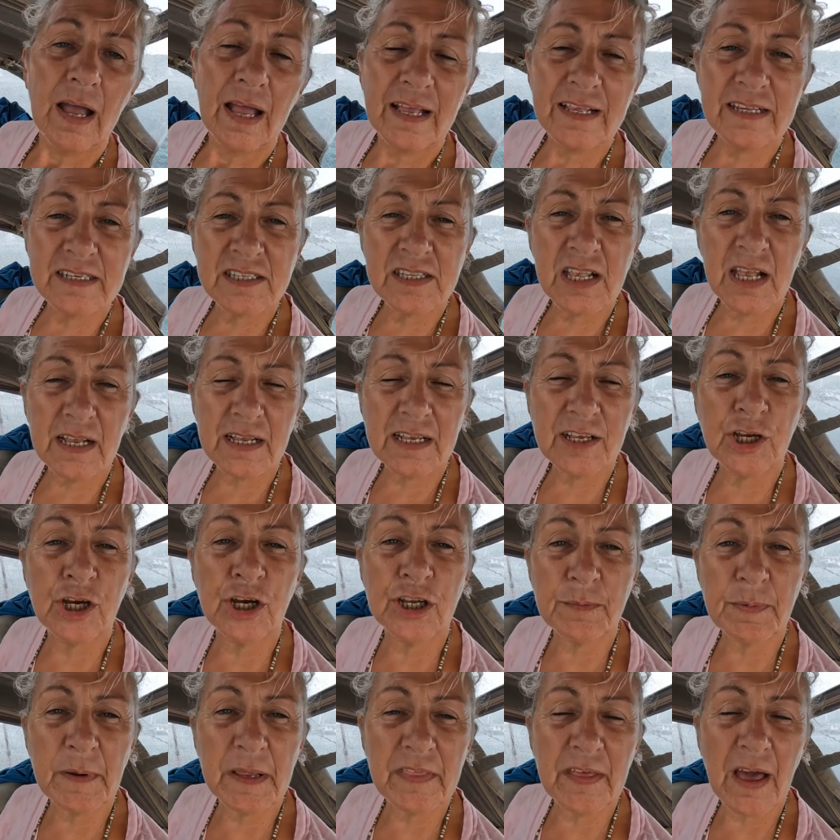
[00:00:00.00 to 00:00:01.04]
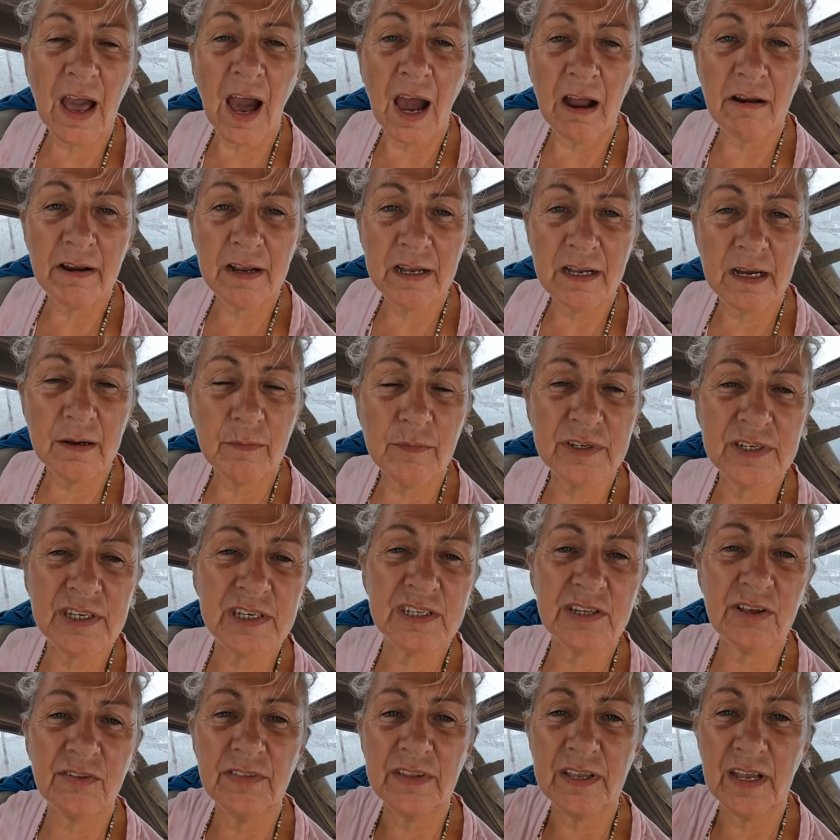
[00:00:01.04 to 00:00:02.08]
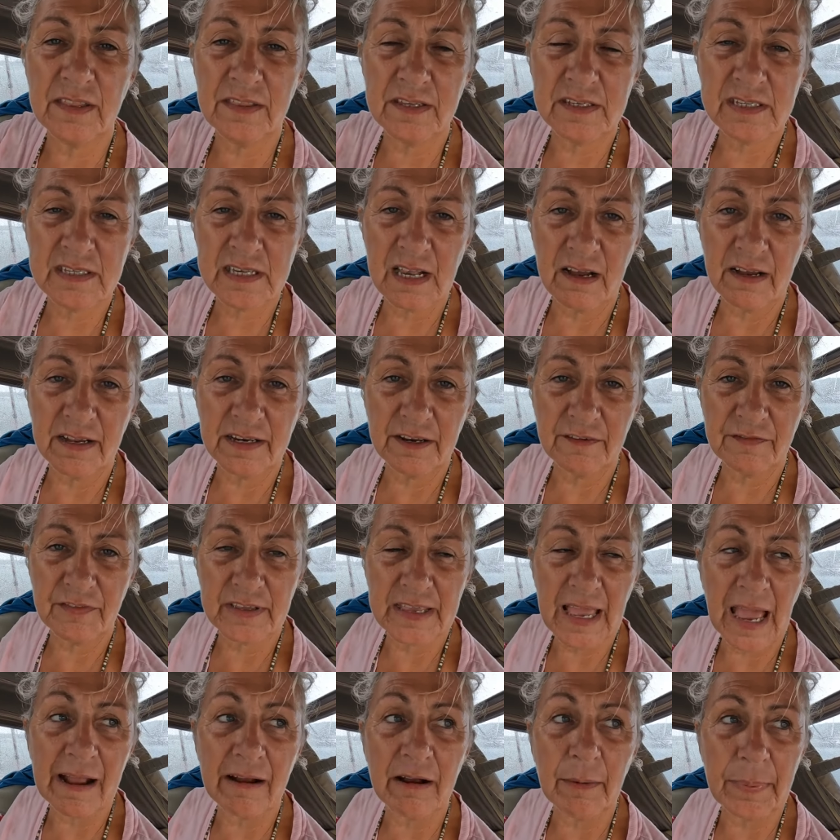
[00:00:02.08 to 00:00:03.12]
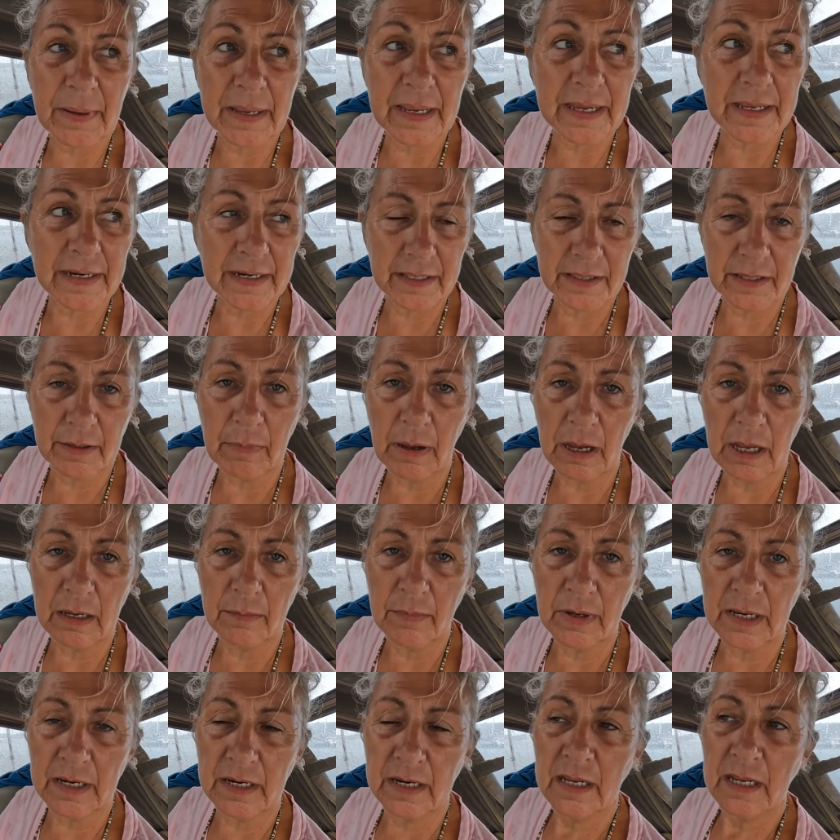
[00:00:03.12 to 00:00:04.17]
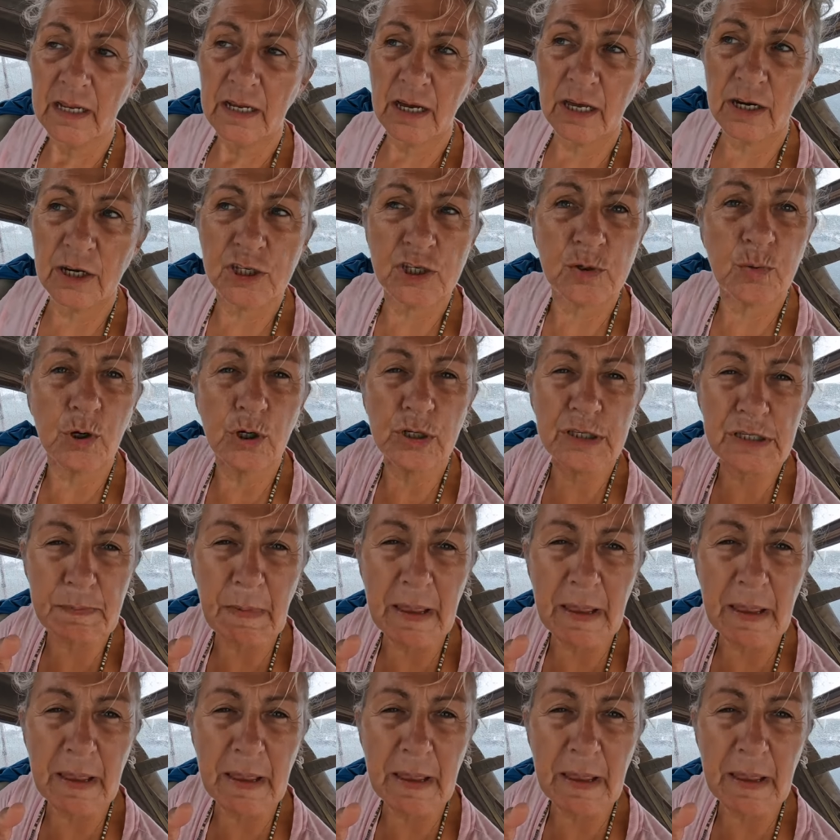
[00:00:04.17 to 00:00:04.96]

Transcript: it's that could be the hurricane which is on the other side of the Caribbean at the moment kind of towards